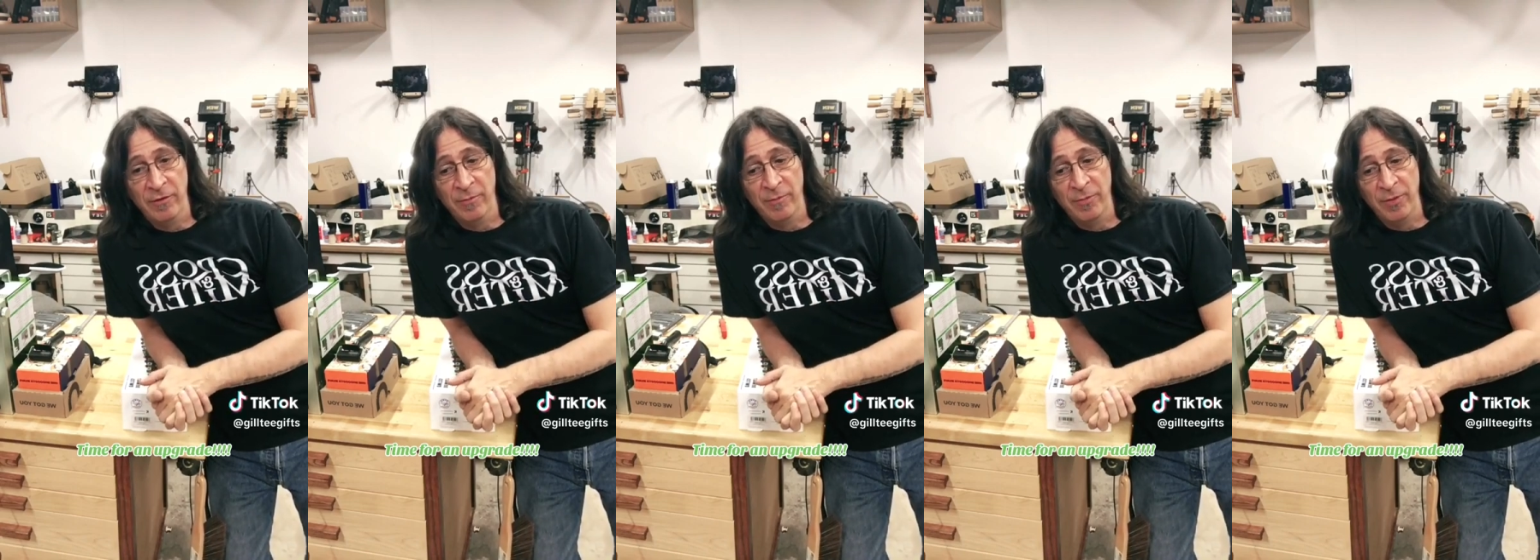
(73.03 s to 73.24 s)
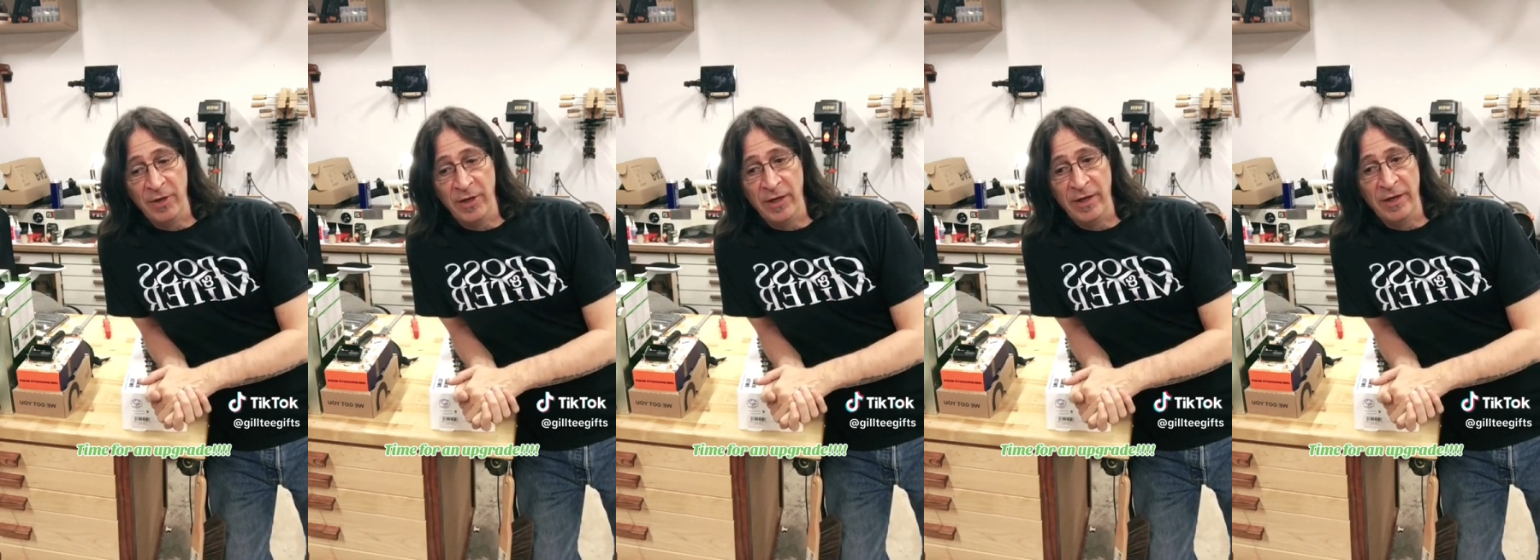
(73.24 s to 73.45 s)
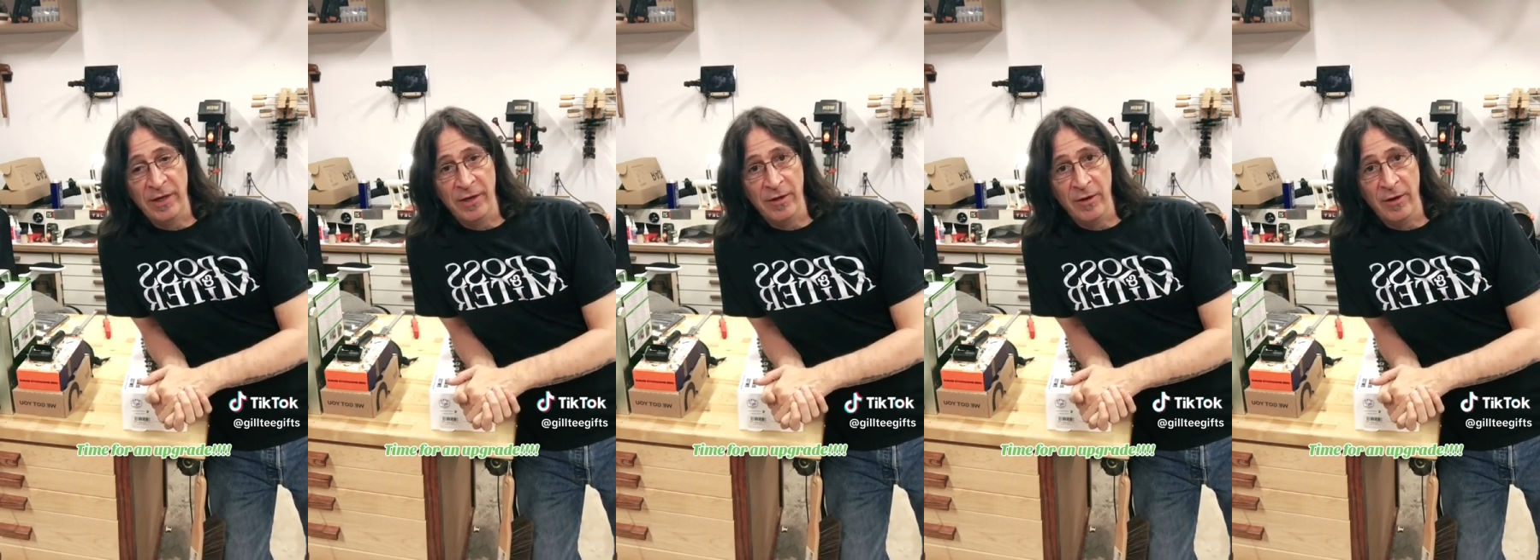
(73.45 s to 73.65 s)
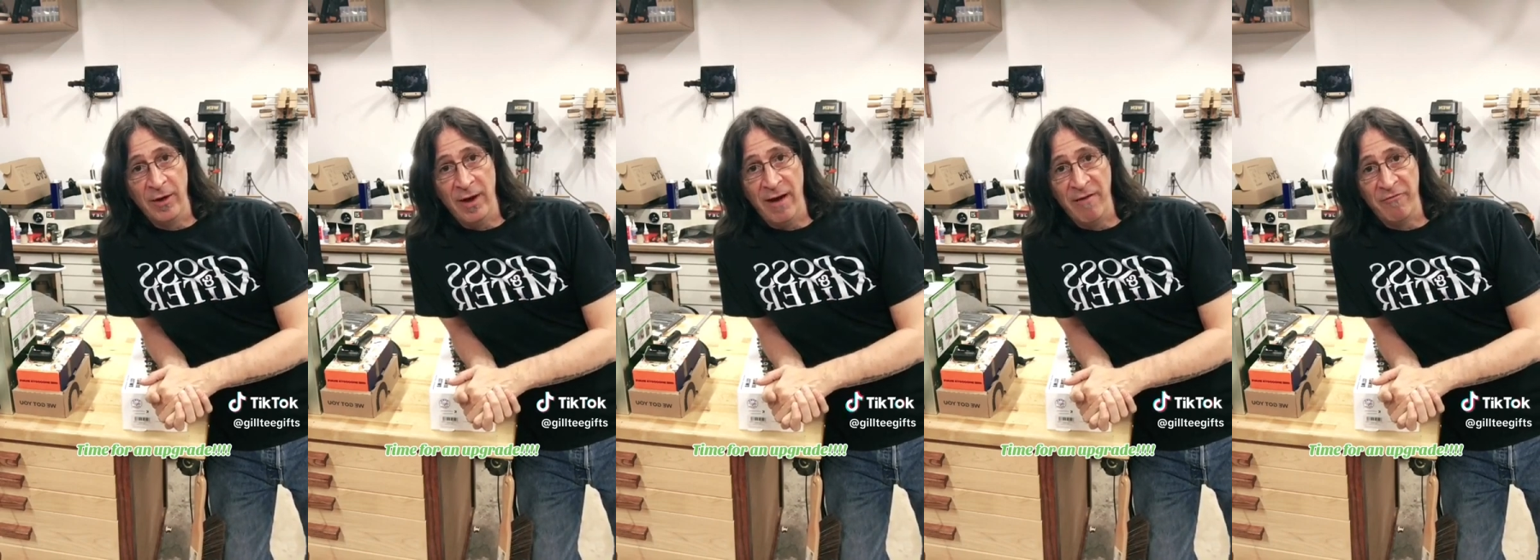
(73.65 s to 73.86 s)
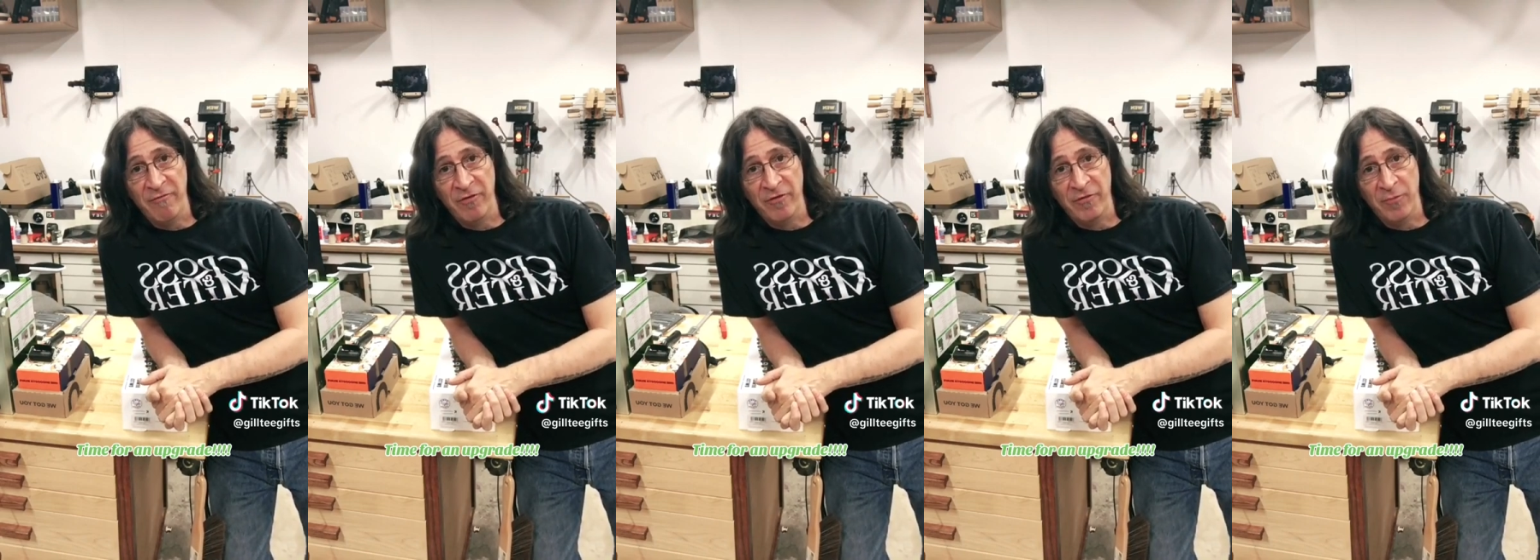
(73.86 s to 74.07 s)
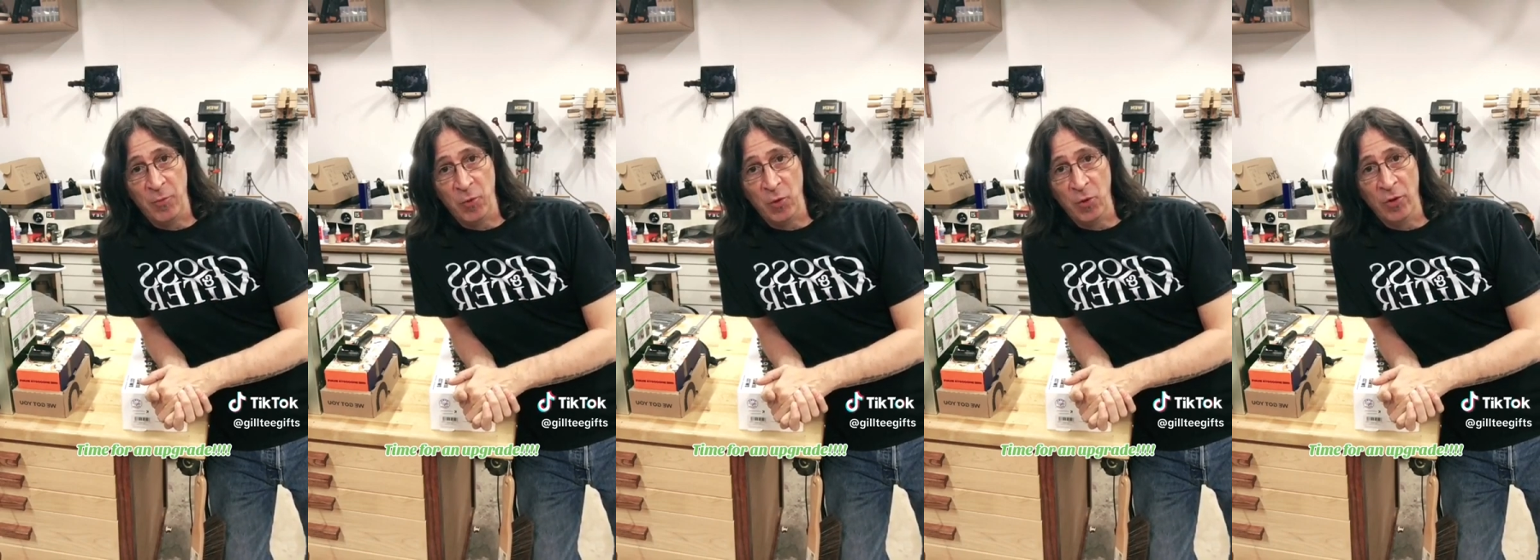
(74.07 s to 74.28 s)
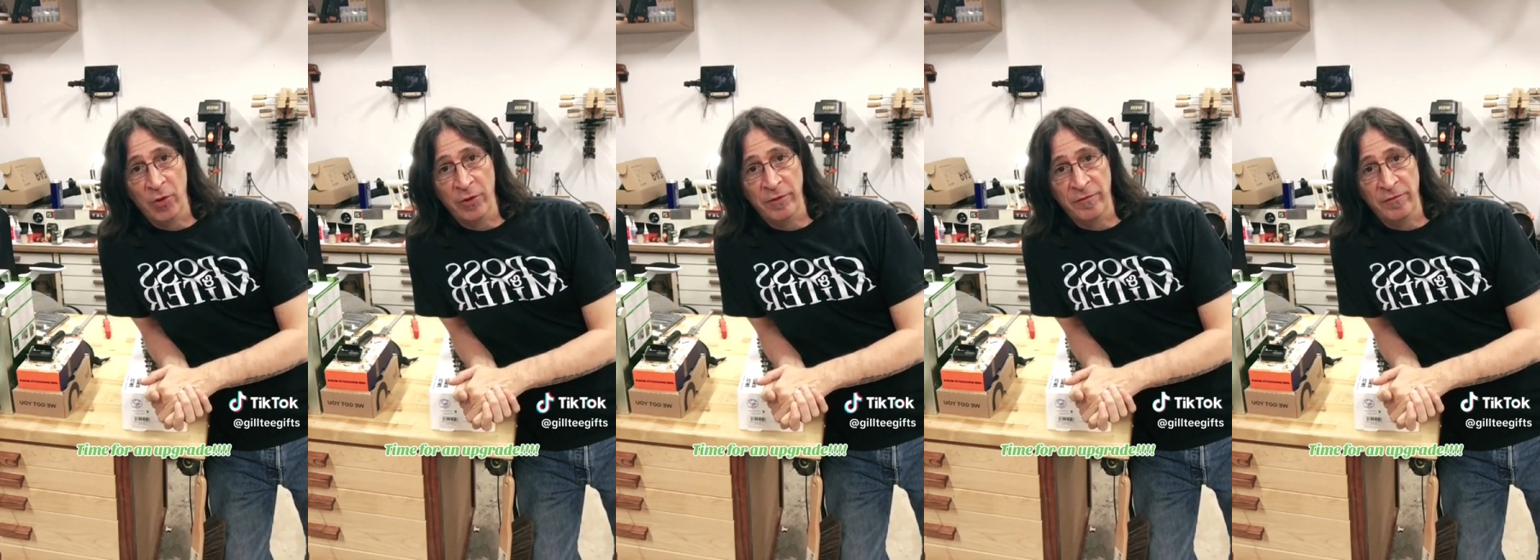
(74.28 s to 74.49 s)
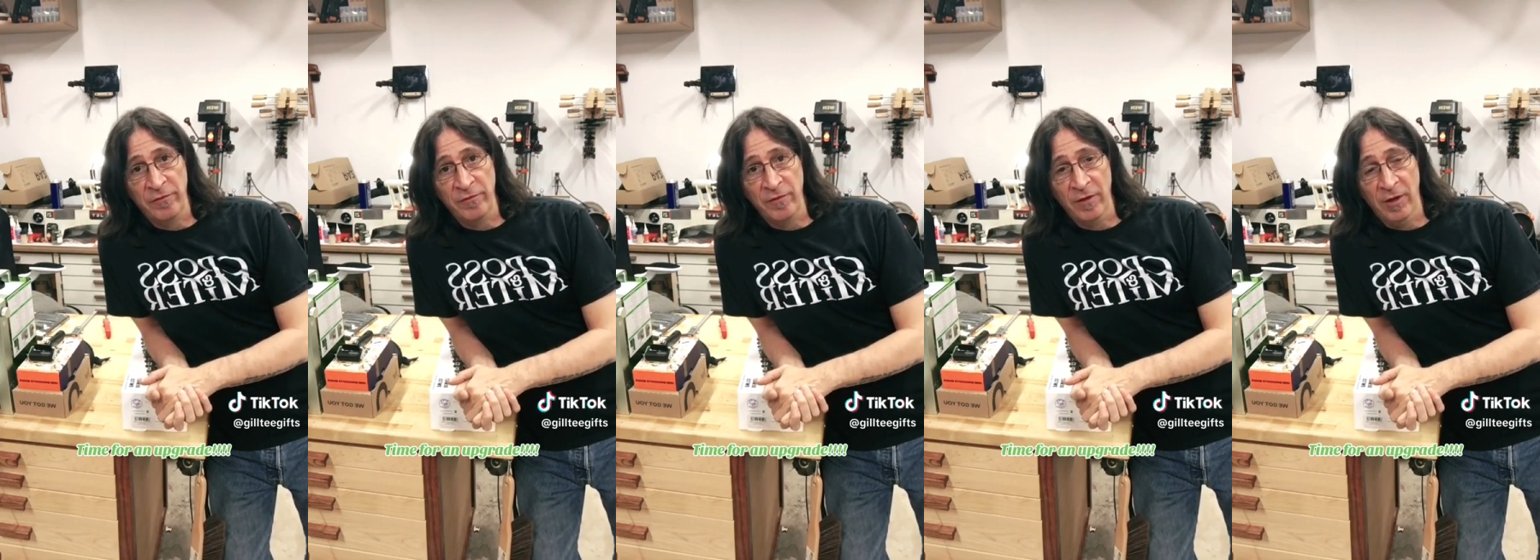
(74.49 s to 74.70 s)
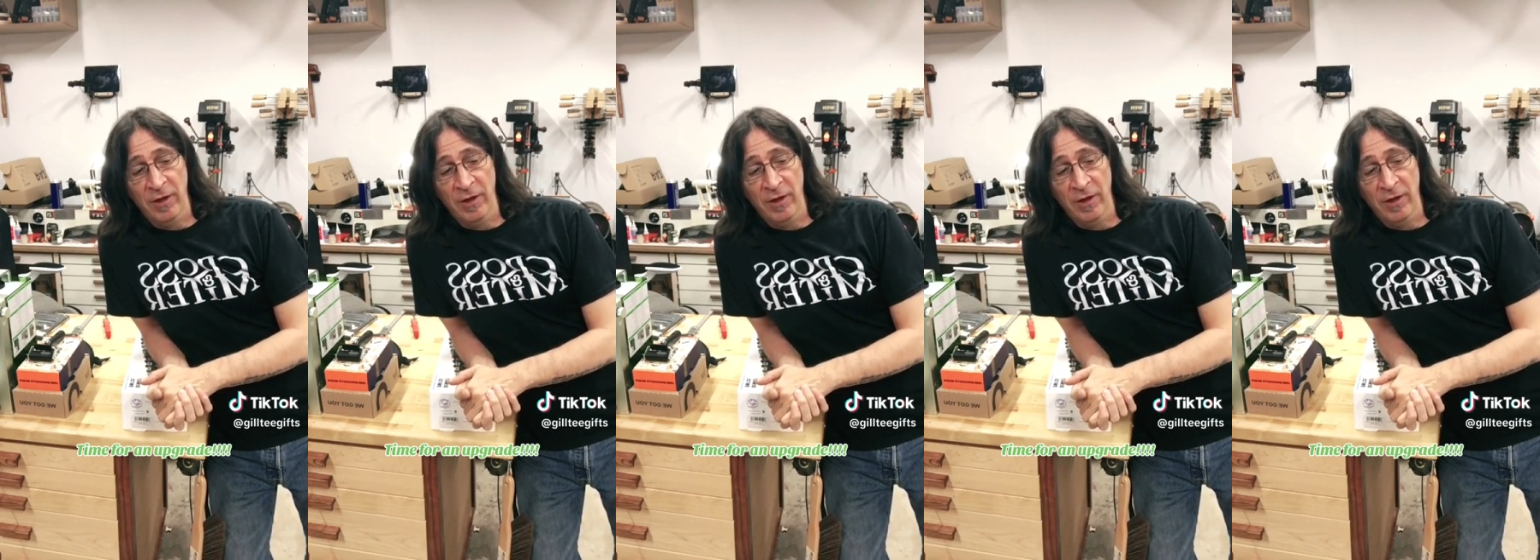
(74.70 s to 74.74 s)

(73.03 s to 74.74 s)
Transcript: planing your average boards.